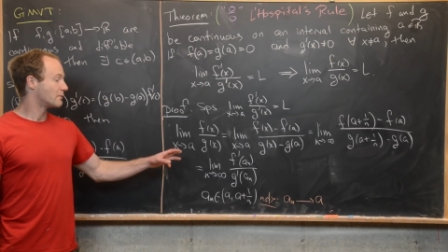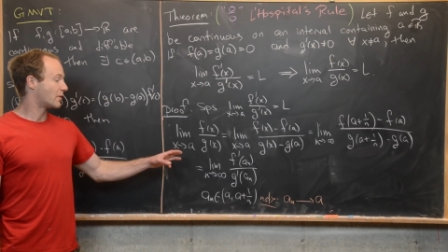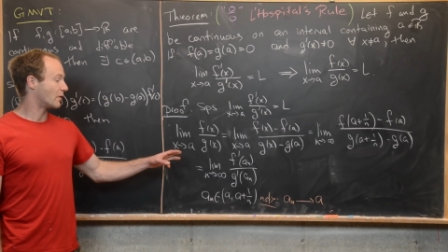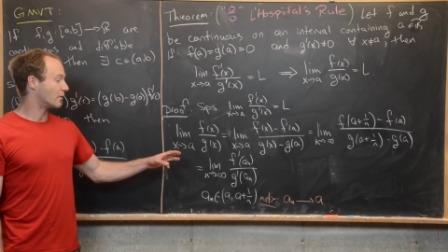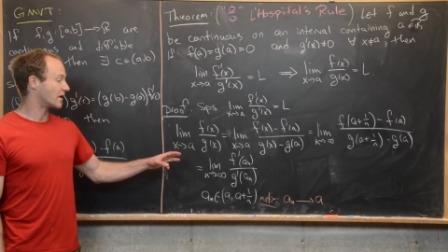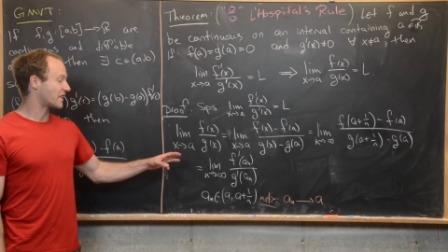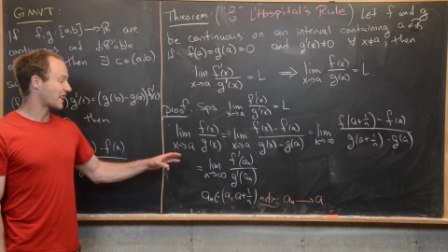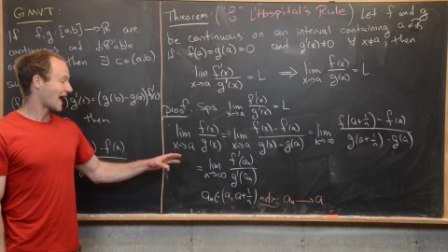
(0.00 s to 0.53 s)
But
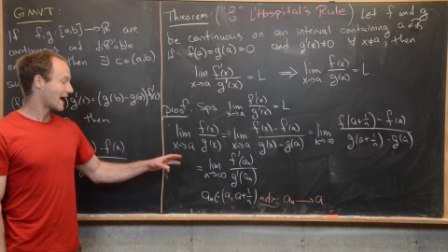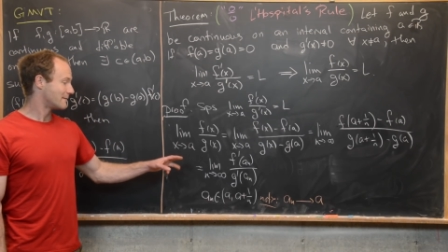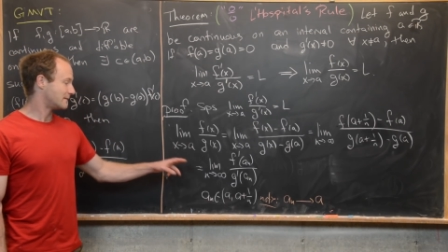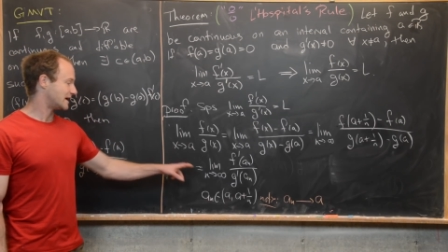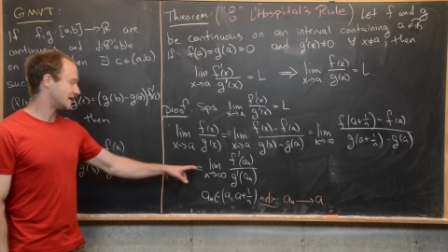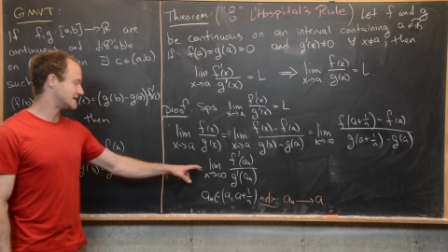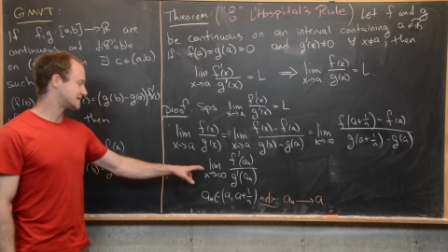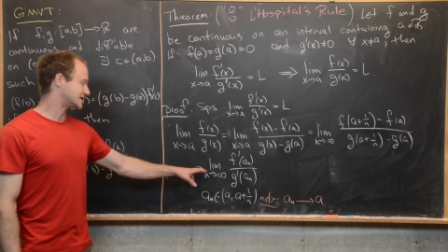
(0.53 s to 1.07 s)
what that
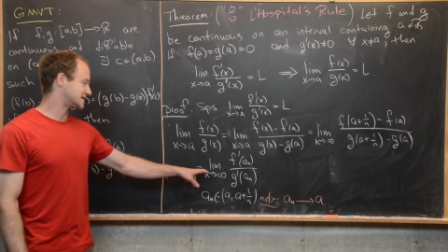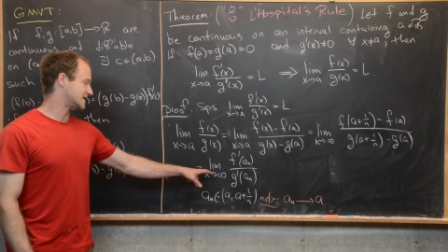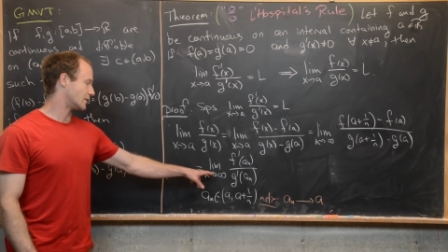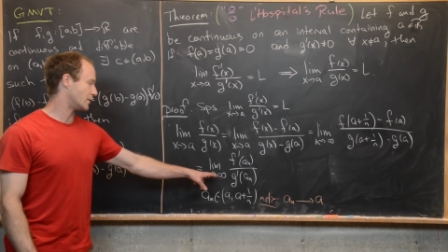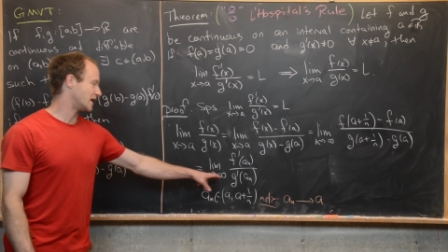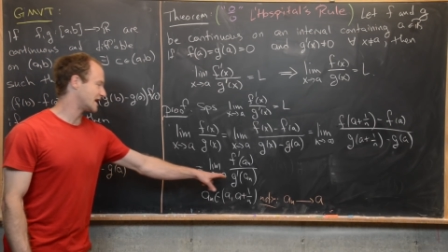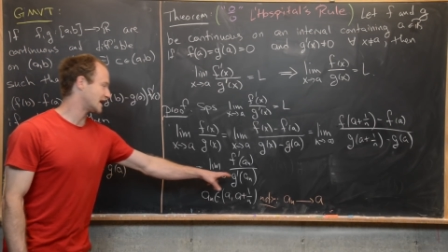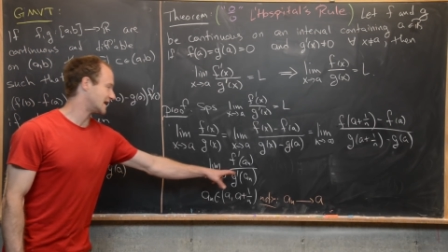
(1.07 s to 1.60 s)
means is
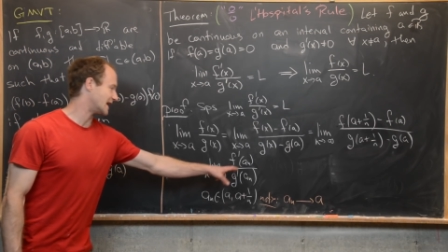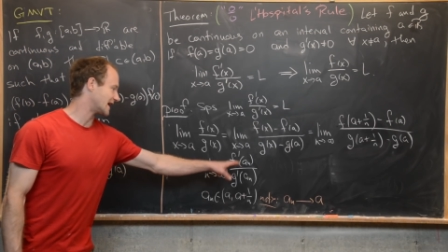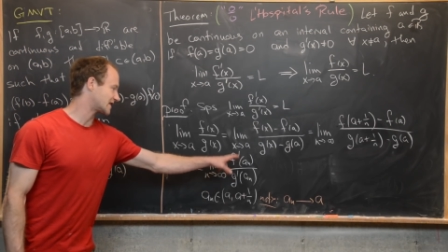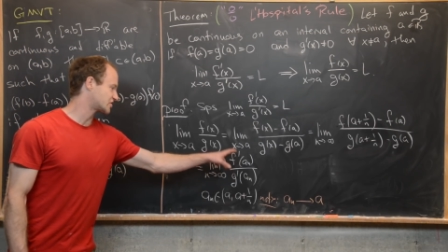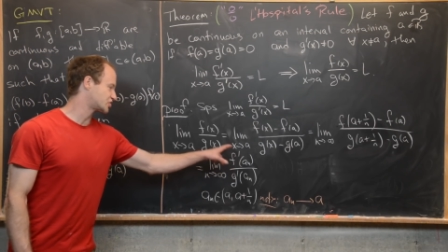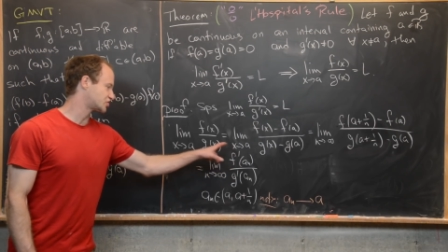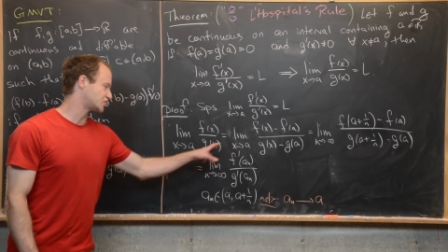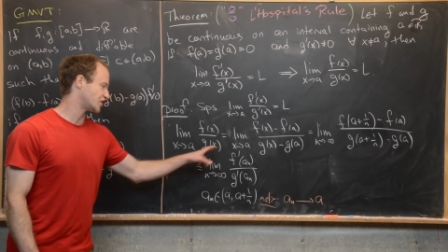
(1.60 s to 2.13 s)
that we can
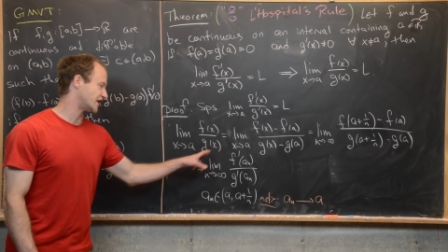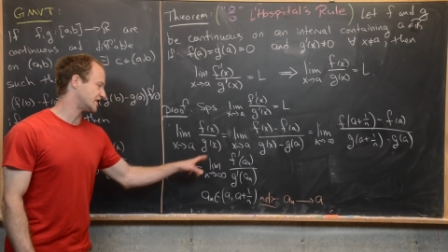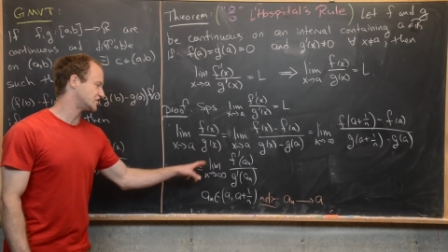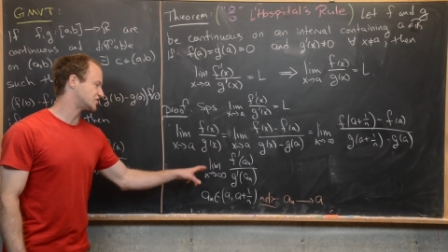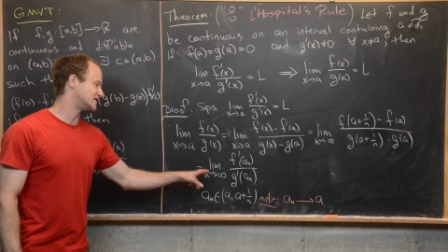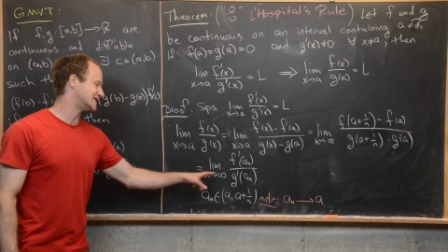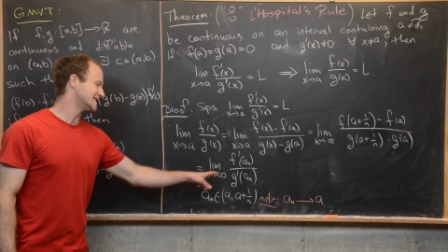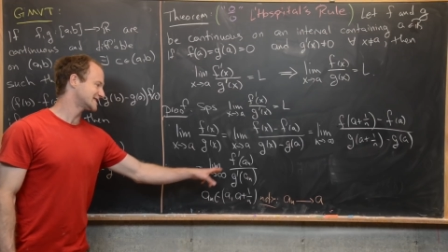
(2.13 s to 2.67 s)

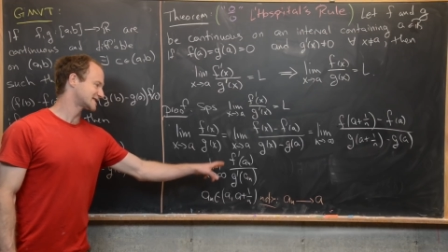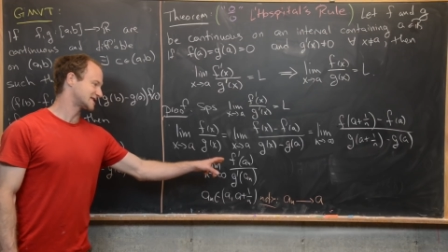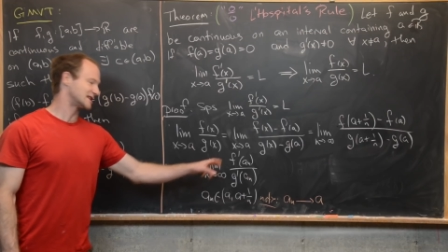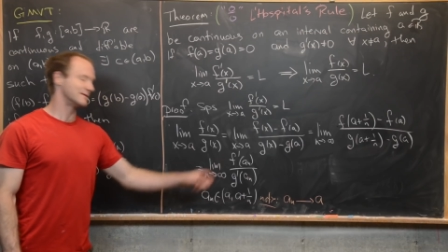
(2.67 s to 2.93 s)
exchange this